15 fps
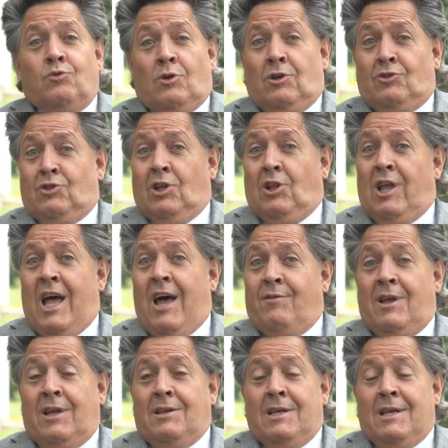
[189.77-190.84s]
We're still
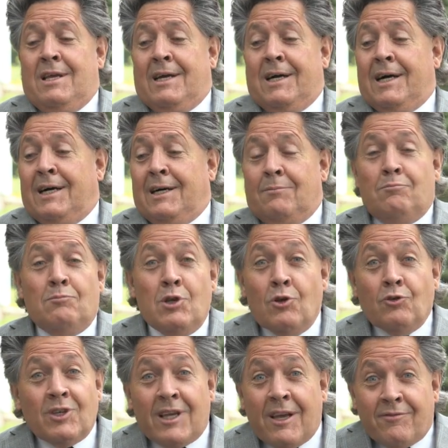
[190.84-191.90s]
having uh,
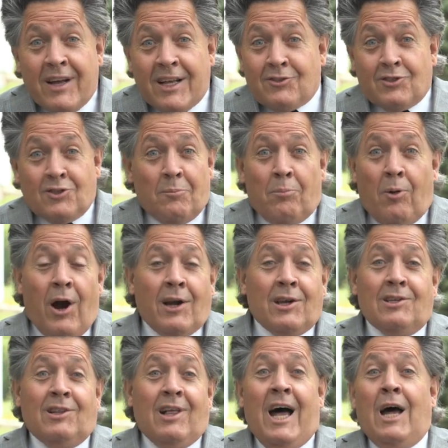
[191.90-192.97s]
music events in the
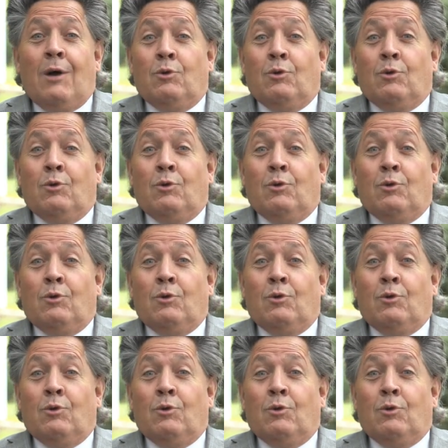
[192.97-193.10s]
parking lot.